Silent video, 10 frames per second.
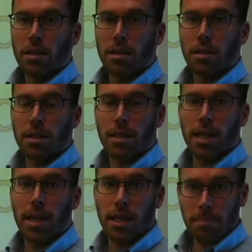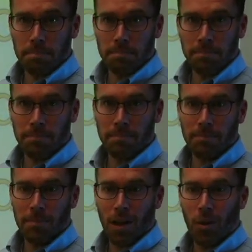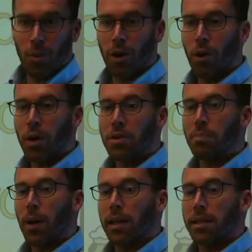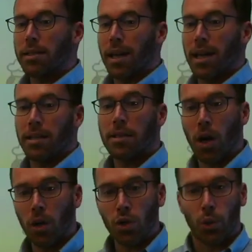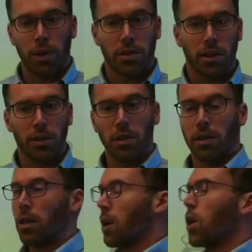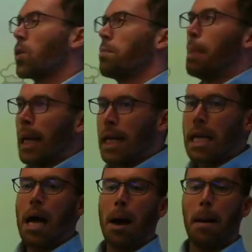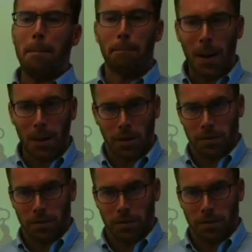Today, we are going to practice a tongue twister called Betty Botter.